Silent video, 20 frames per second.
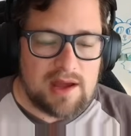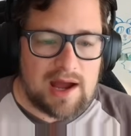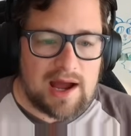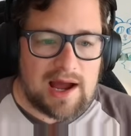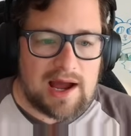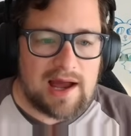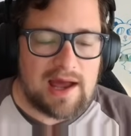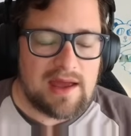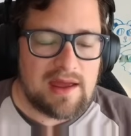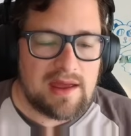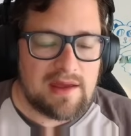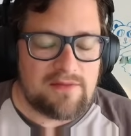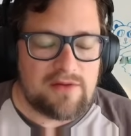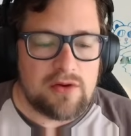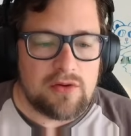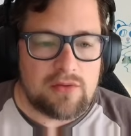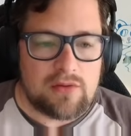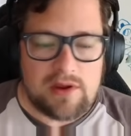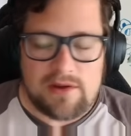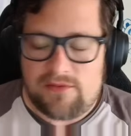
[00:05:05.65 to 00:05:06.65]
I, if
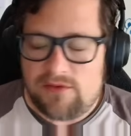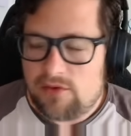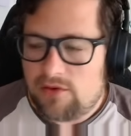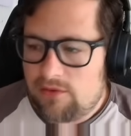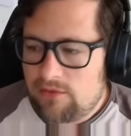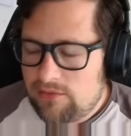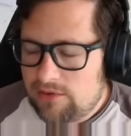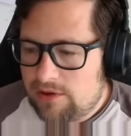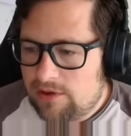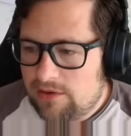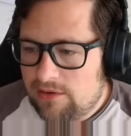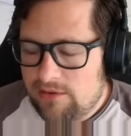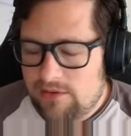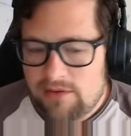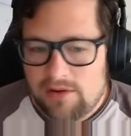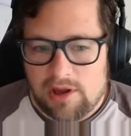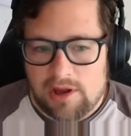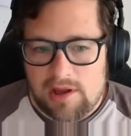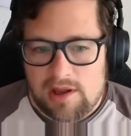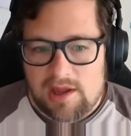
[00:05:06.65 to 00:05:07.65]
you if you don't know,
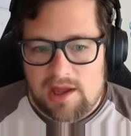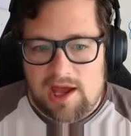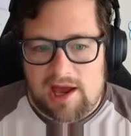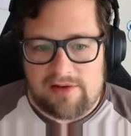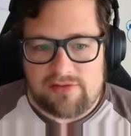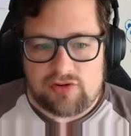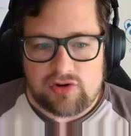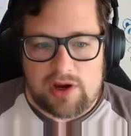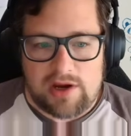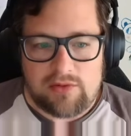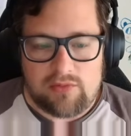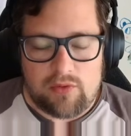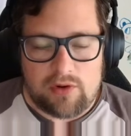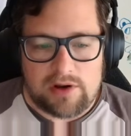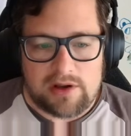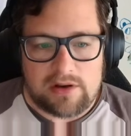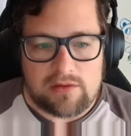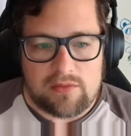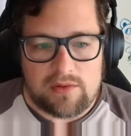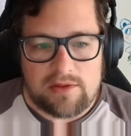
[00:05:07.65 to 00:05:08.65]
I've tried
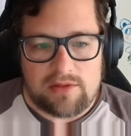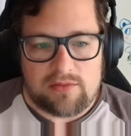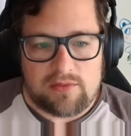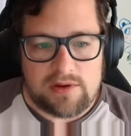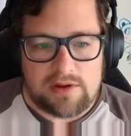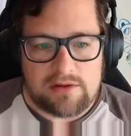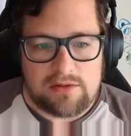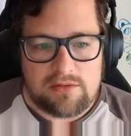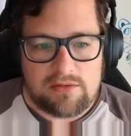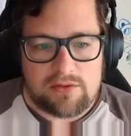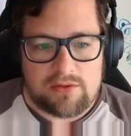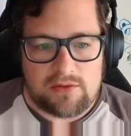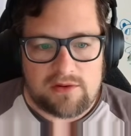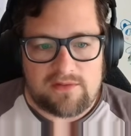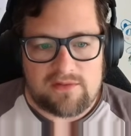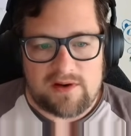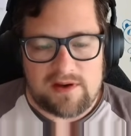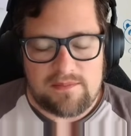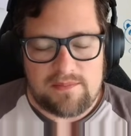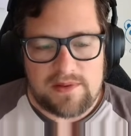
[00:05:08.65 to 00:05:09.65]
running Qwen 3
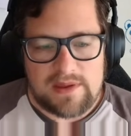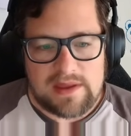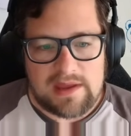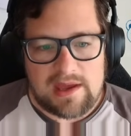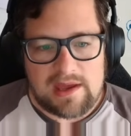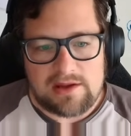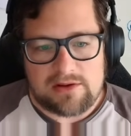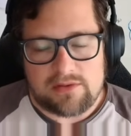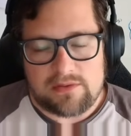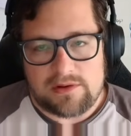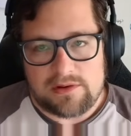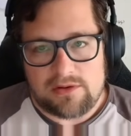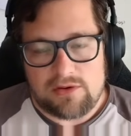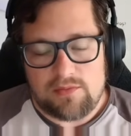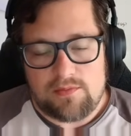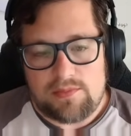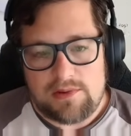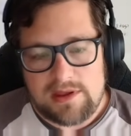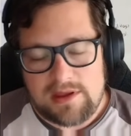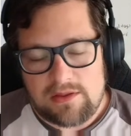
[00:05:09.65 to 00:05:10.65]
235B
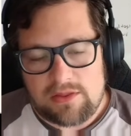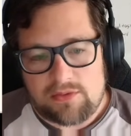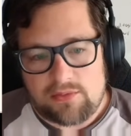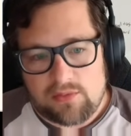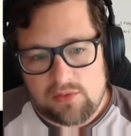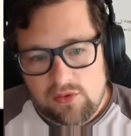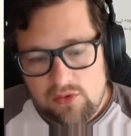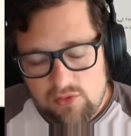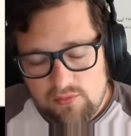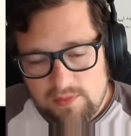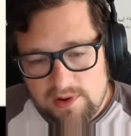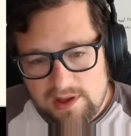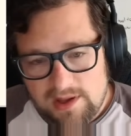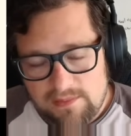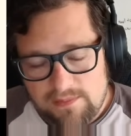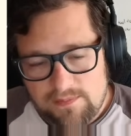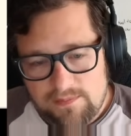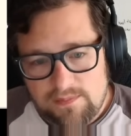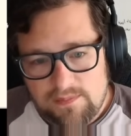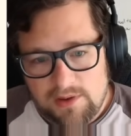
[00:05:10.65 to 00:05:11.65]
A22B through
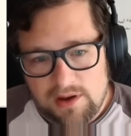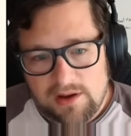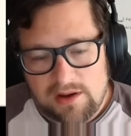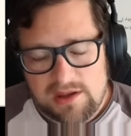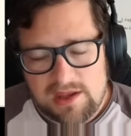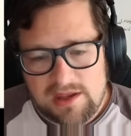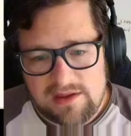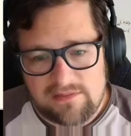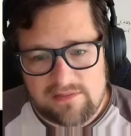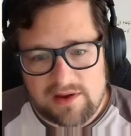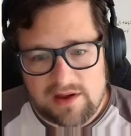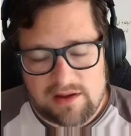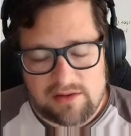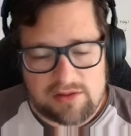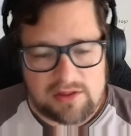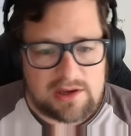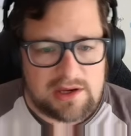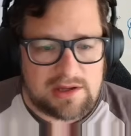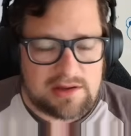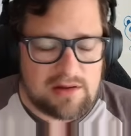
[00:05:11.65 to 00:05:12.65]
my uh,
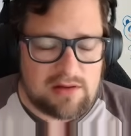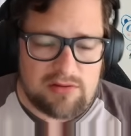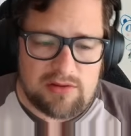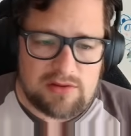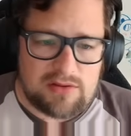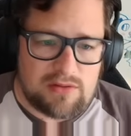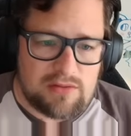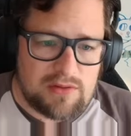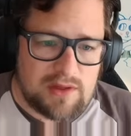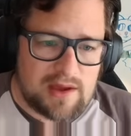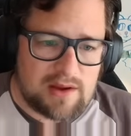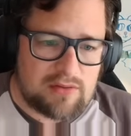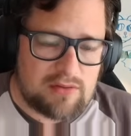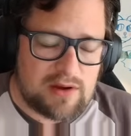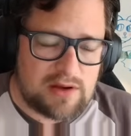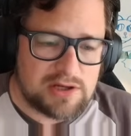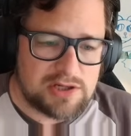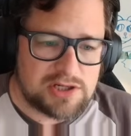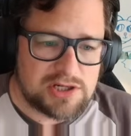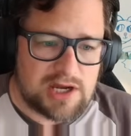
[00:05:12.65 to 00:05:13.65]
evals, and it doesn't do that
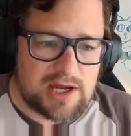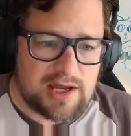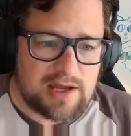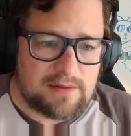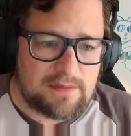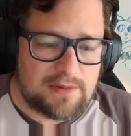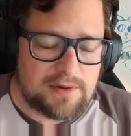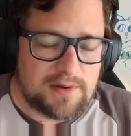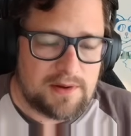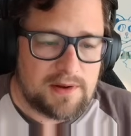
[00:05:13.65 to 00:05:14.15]
great a job.